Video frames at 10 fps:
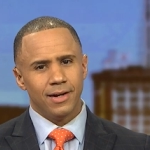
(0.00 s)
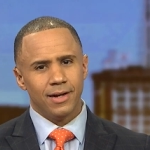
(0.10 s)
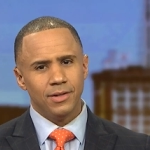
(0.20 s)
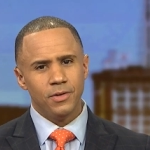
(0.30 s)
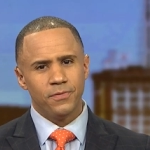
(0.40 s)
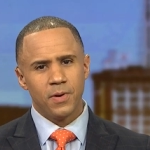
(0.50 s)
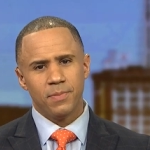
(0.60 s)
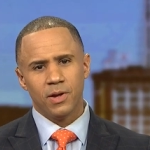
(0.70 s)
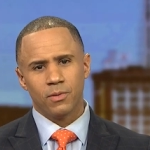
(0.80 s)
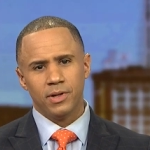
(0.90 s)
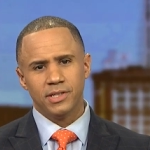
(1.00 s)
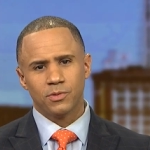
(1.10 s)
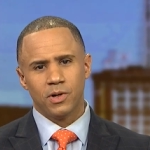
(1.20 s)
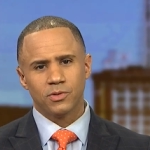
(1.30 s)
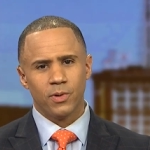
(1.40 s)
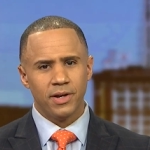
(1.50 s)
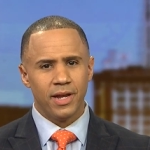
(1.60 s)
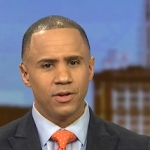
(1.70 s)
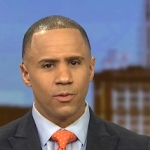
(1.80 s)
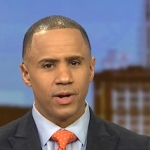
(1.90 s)
A new film being released was
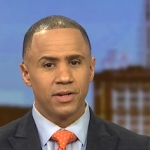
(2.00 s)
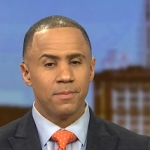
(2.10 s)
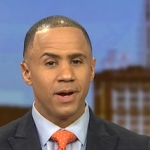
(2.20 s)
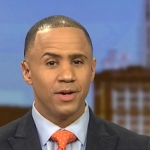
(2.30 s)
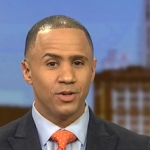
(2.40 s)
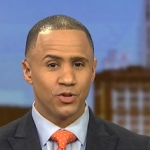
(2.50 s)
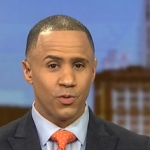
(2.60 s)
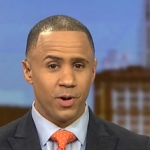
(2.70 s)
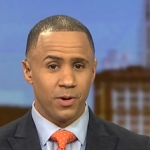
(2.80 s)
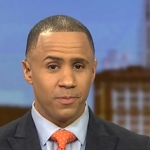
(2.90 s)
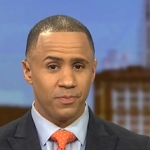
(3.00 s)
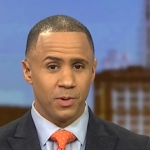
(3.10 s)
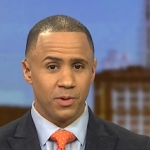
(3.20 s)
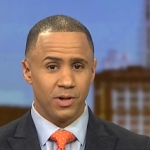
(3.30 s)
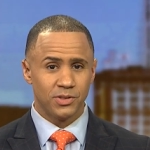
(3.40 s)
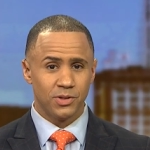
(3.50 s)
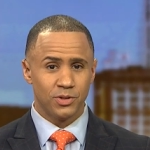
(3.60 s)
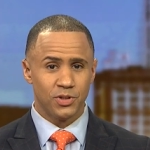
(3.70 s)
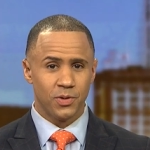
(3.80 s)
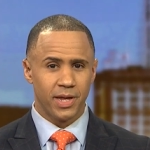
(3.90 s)
written and directed by a Detroiter. It will
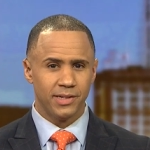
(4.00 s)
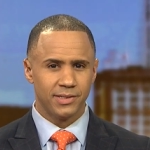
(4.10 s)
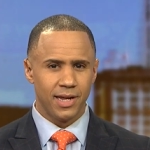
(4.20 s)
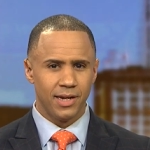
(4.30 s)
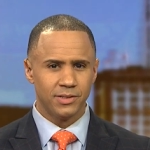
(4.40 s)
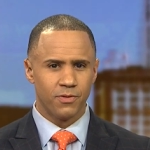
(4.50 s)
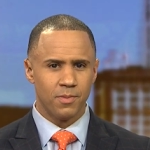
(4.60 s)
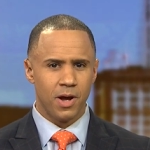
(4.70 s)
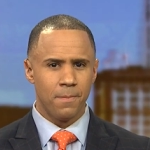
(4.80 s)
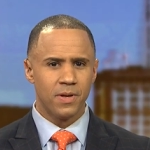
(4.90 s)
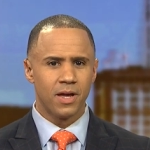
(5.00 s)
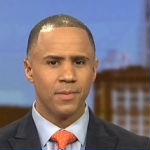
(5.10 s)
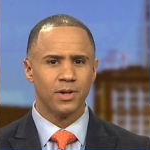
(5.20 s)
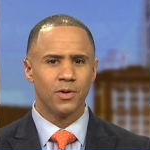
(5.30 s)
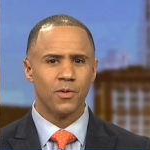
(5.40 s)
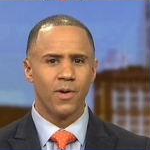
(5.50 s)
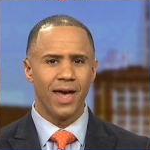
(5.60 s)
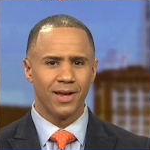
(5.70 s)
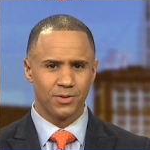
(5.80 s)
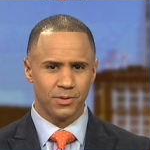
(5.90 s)
also showcase talents from up and coming
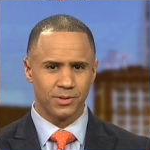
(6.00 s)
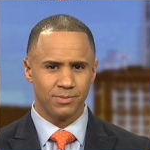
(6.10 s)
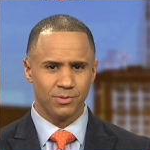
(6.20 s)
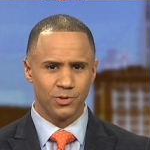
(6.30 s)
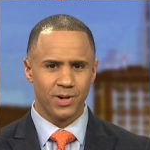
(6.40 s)
local actors.